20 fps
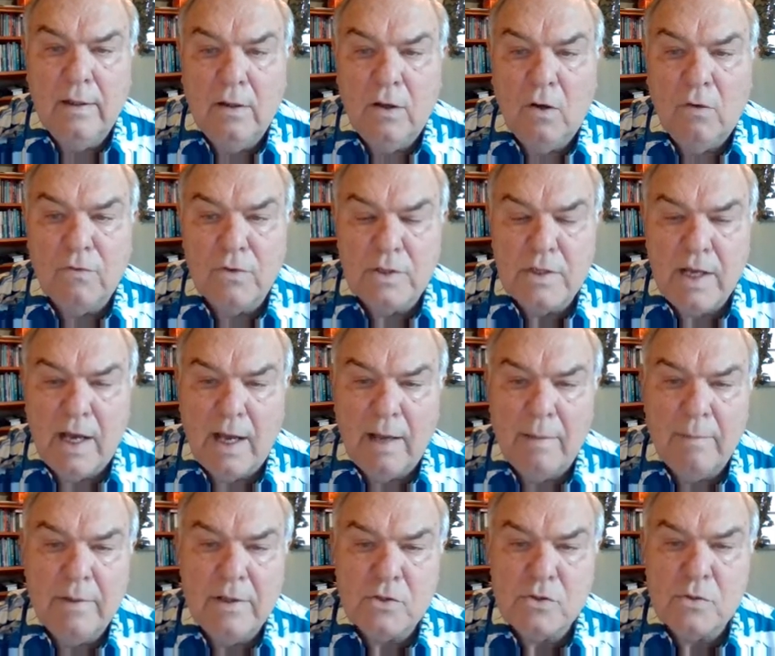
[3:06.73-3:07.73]
over
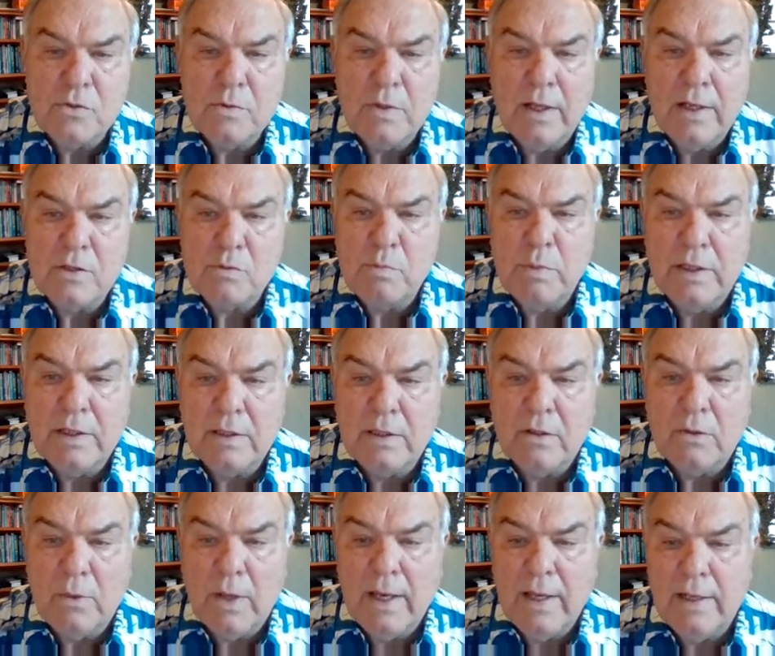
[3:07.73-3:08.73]
time has been
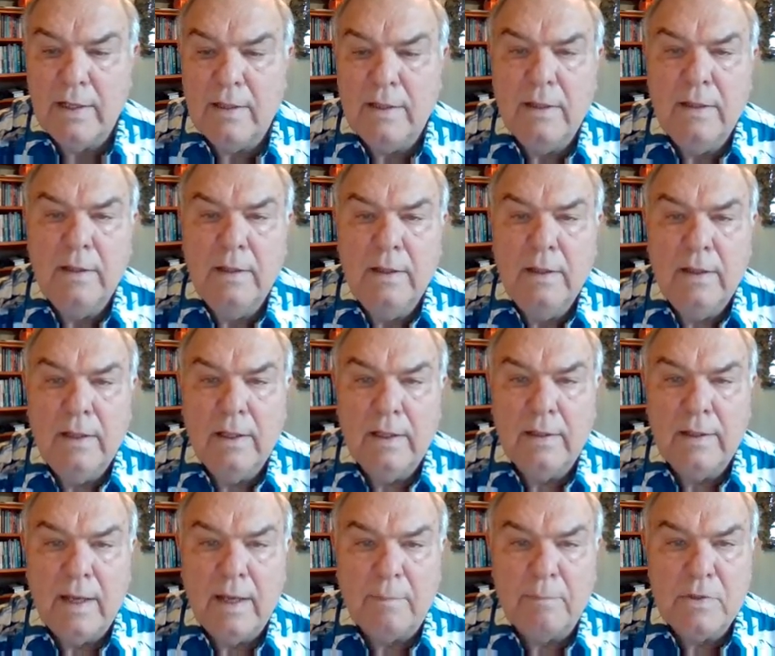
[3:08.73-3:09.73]
degraded
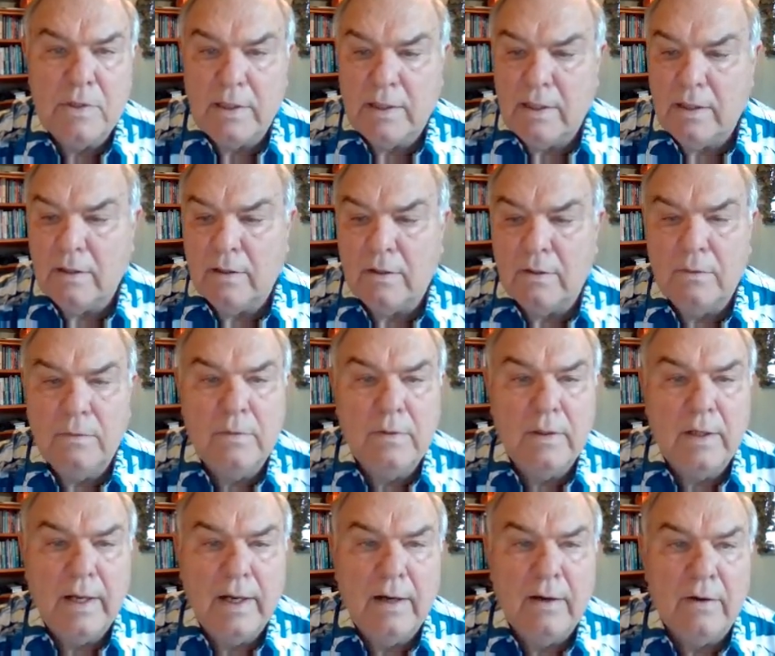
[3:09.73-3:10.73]
in that particular
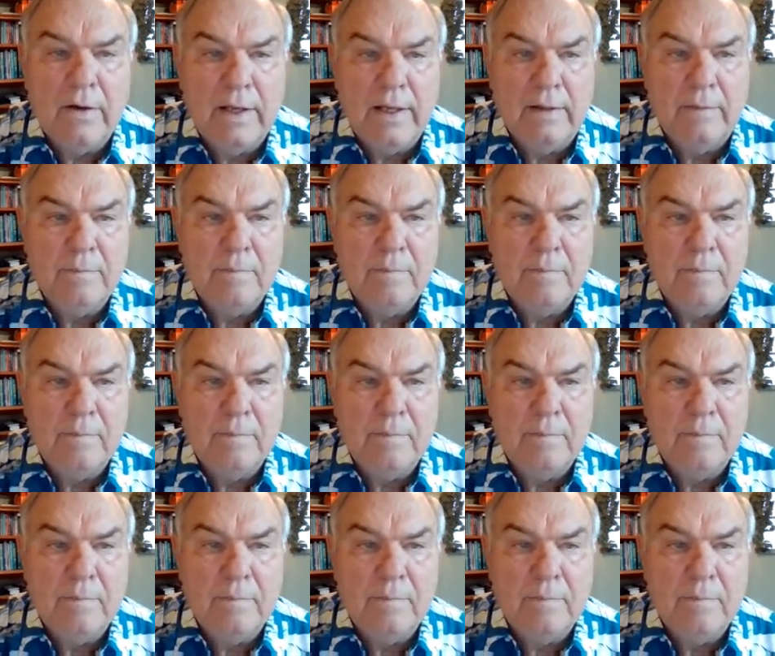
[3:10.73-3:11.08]
area.